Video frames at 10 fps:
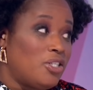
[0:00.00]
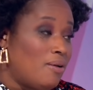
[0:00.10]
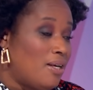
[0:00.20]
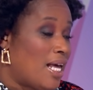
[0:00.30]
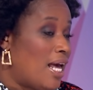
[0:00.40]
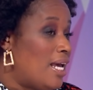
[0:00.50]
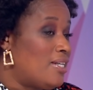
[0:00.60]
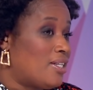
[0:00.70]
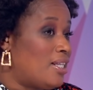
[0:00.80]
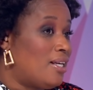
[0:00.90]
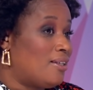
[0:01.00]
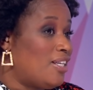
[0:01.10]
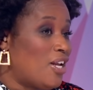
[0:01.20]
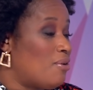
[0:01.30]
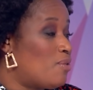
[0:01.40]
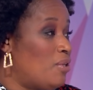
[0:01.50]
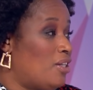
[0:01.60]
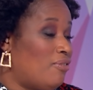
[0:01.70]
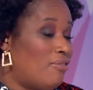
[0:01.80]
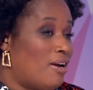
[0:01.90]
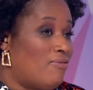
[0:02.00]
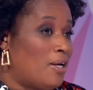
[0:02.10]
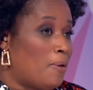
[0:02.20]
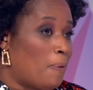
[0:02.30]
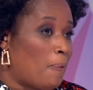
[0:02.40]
do it at that age, I think, you know, it's with you forever.